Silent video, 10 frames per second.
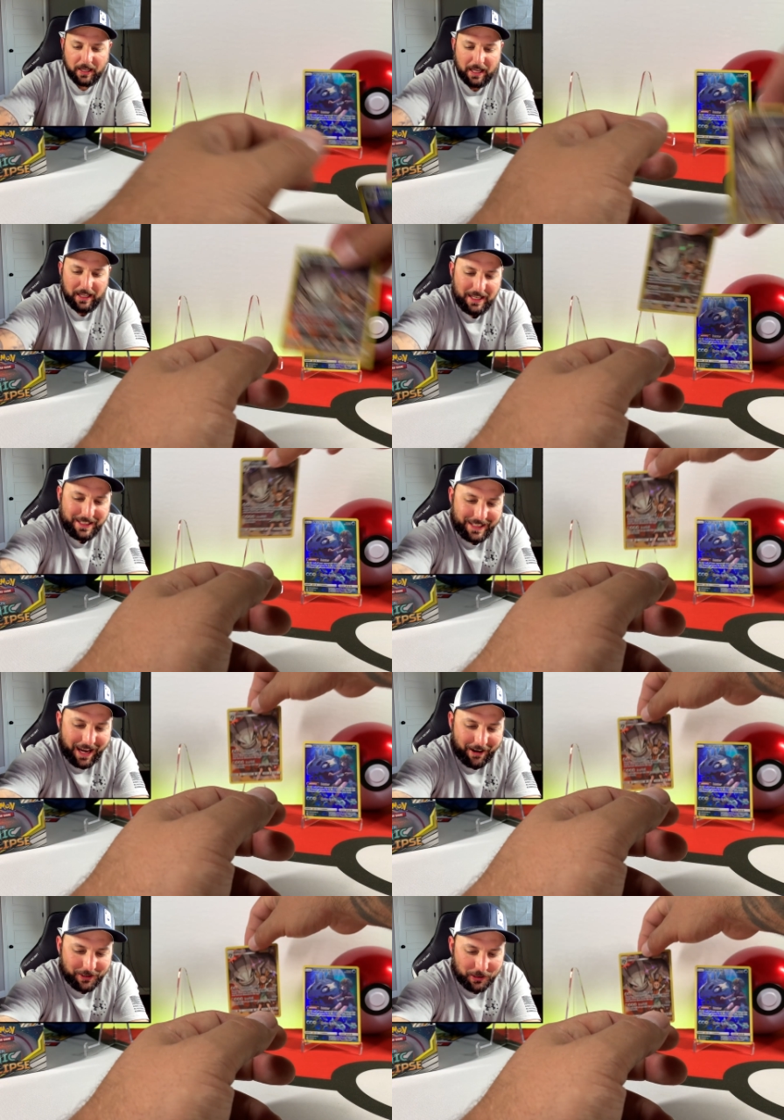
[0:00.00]
These
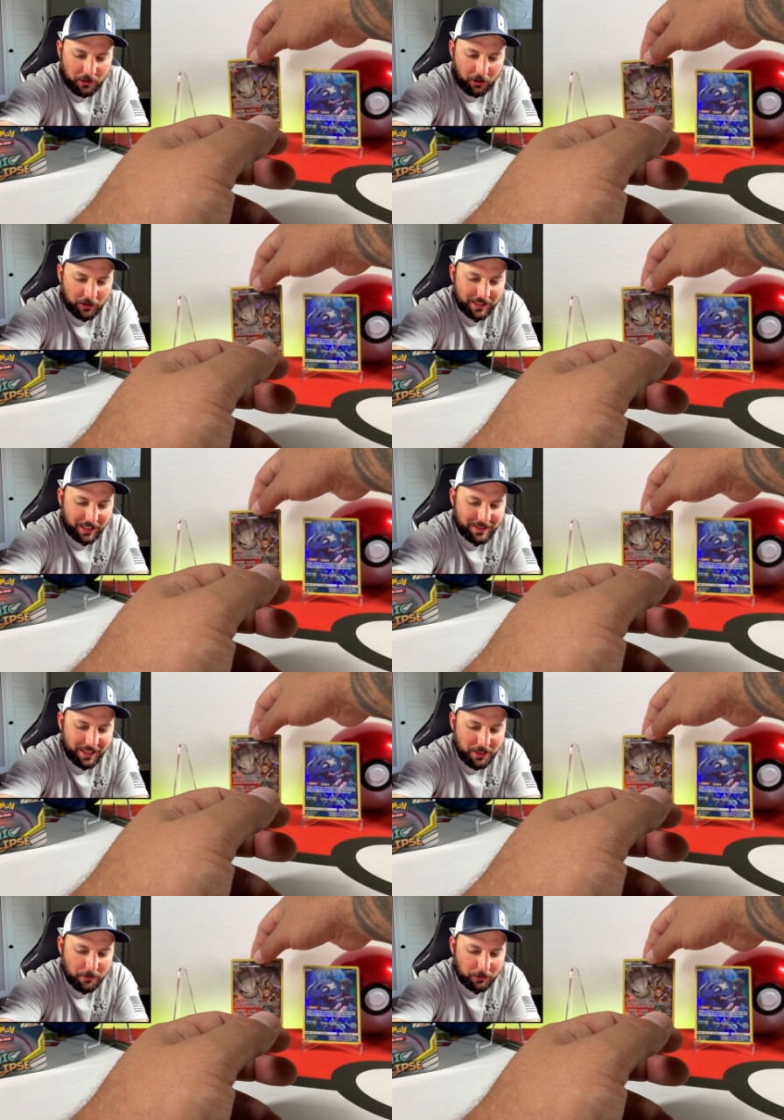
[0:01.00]
character cards, I'll tell
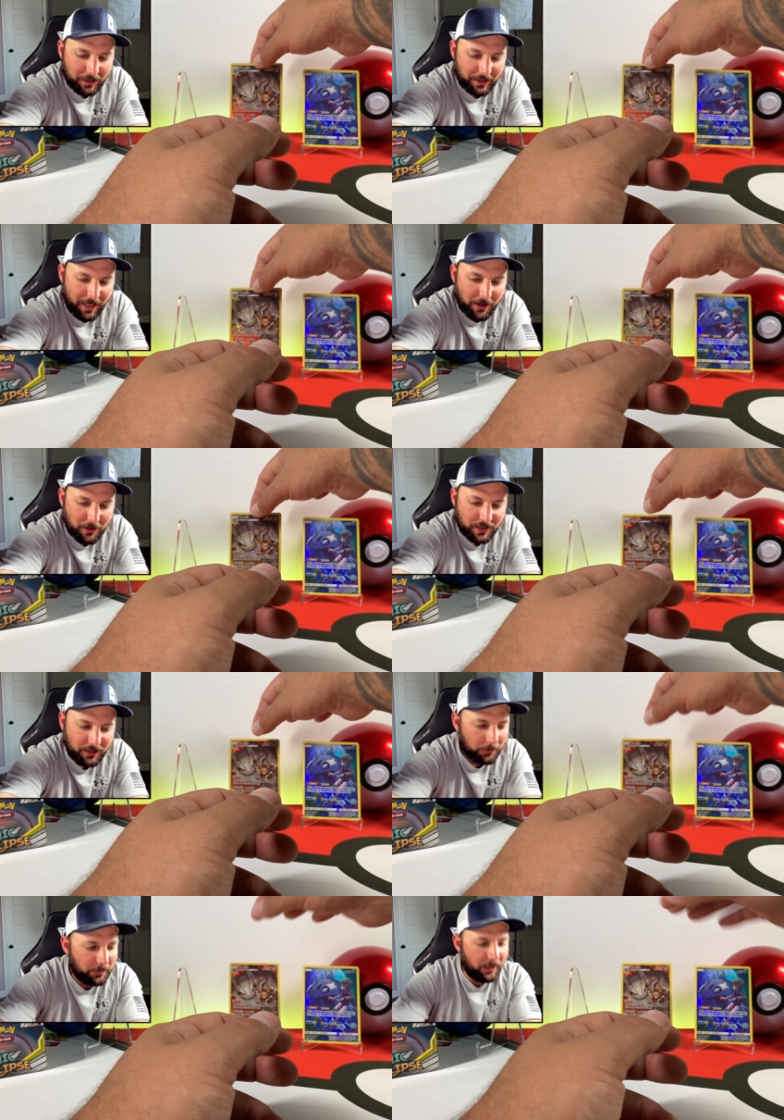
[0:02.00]
you what, they are
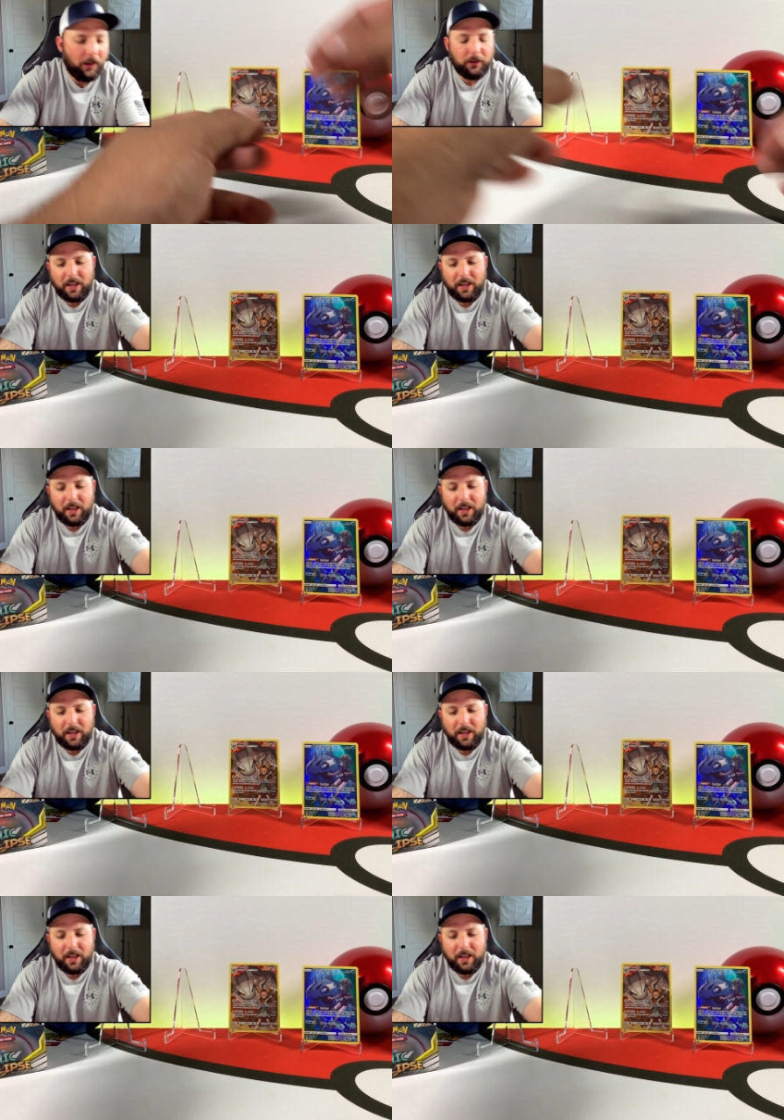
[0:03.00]
something else.